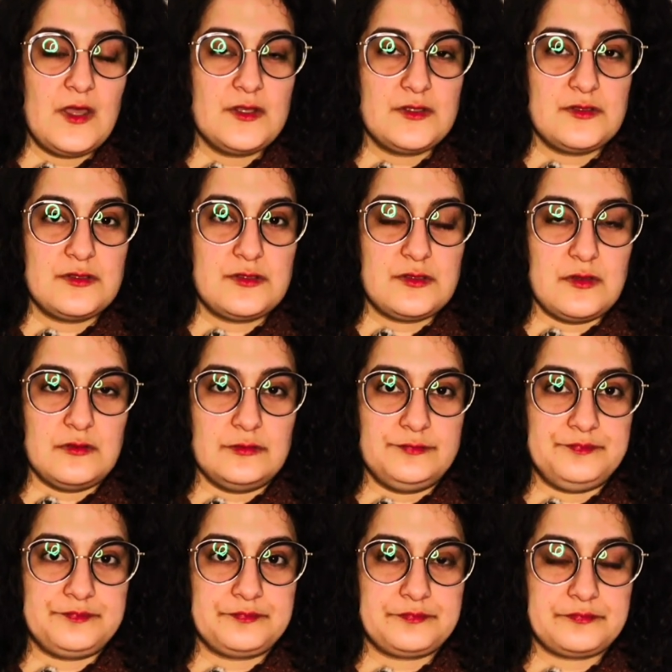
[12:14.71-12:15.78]
So
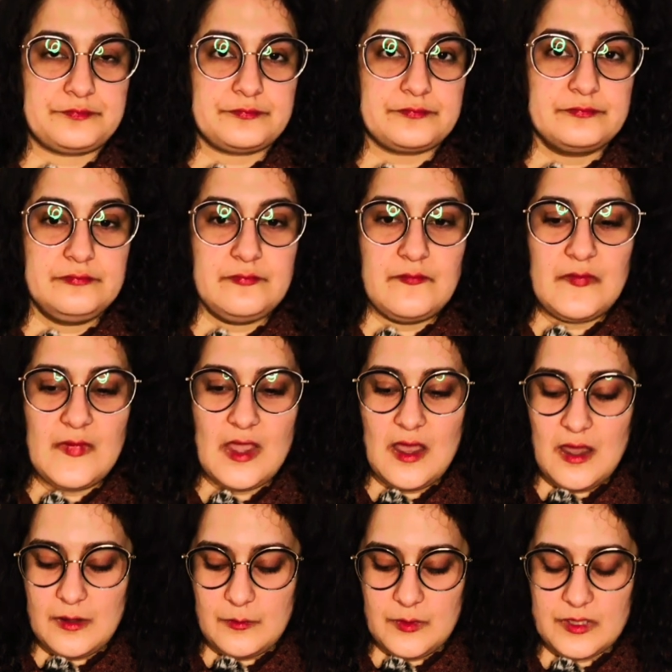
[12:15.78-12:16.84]

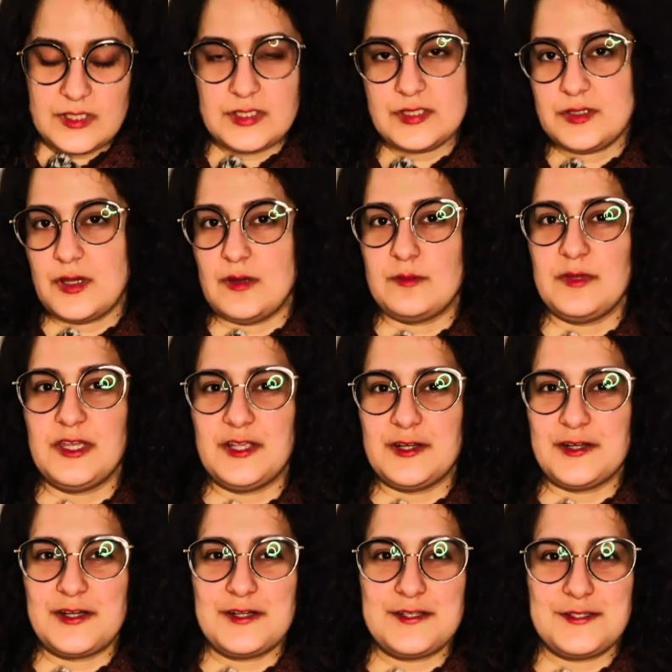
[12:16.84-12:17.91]
I wanted to come
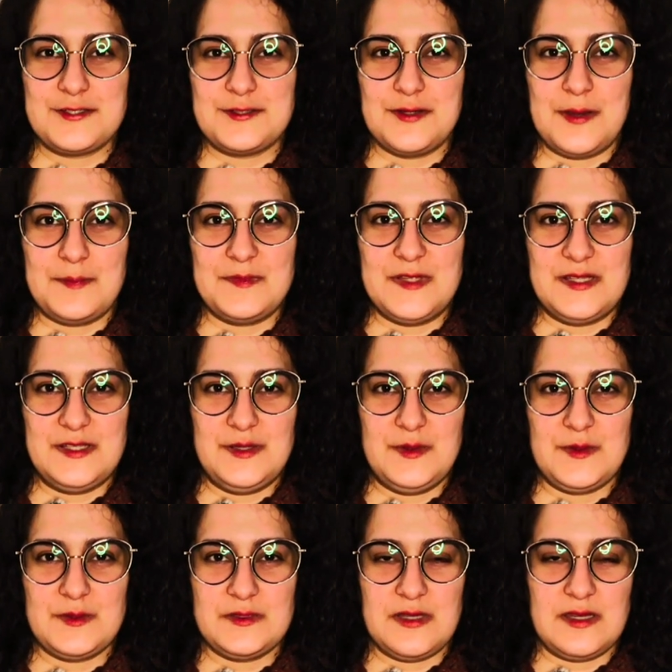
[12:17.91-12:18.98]
here to update you
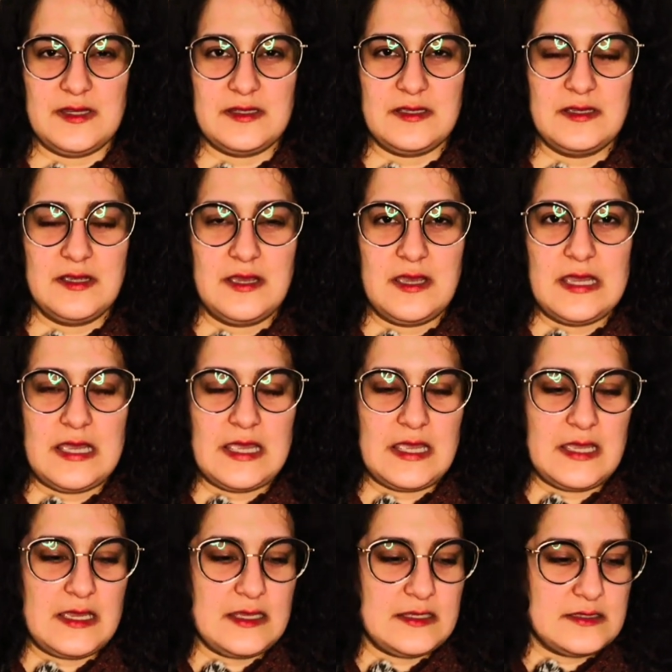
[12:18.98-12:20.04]
on that.
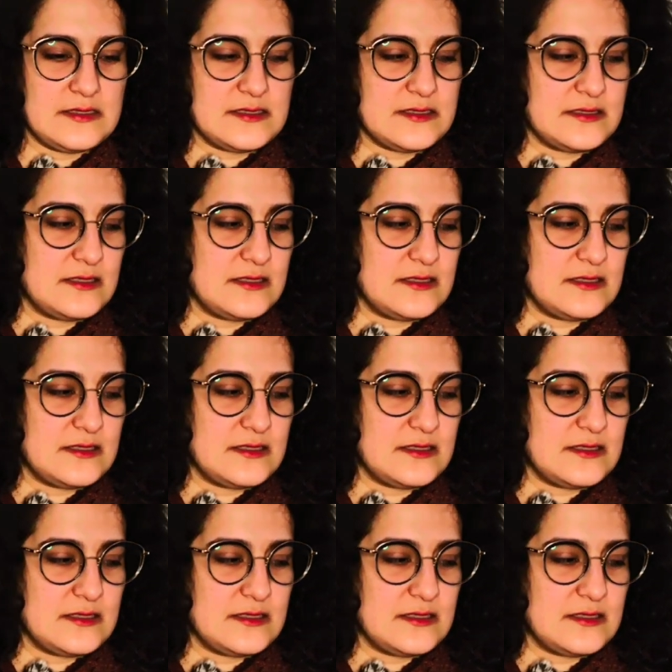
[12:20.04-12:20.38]
And